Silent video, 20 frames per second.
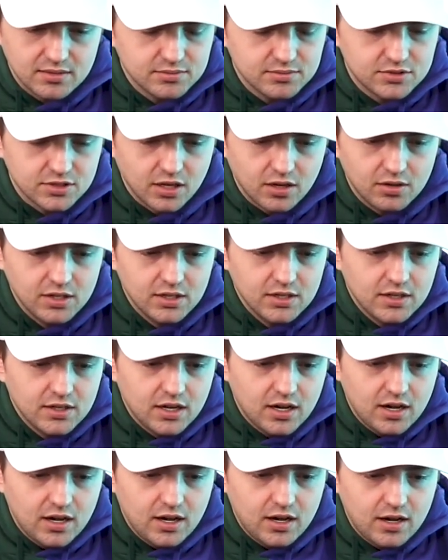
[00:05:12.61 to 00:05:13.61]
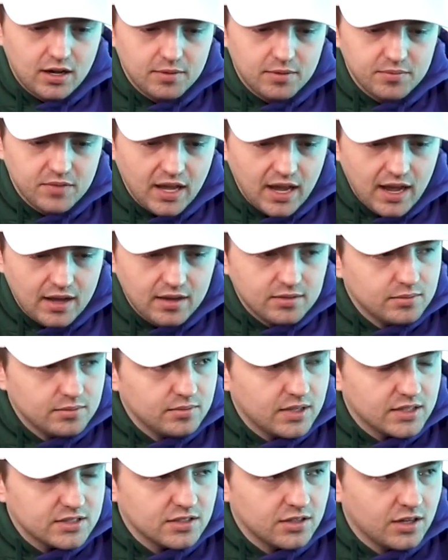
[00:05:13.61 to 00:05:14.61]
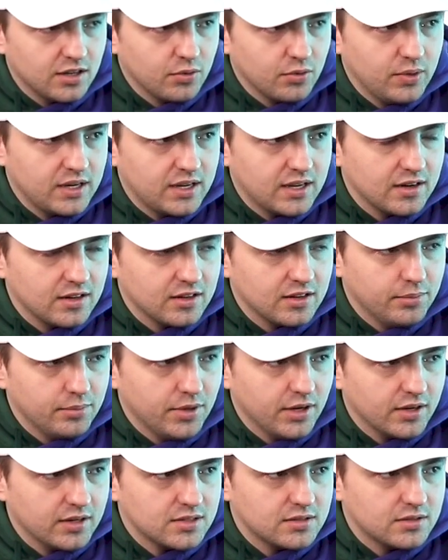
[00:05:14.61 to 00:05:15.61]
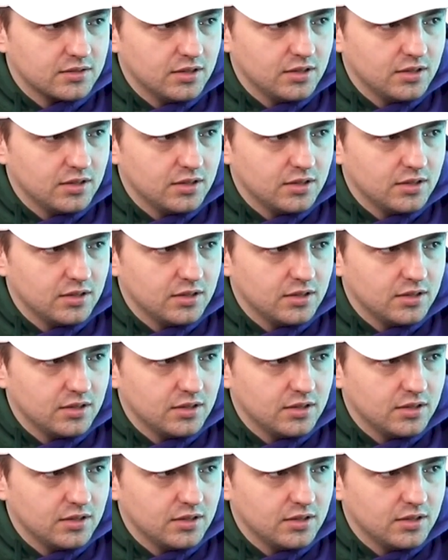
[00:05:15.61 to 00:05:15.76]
So that's another weekend in the books.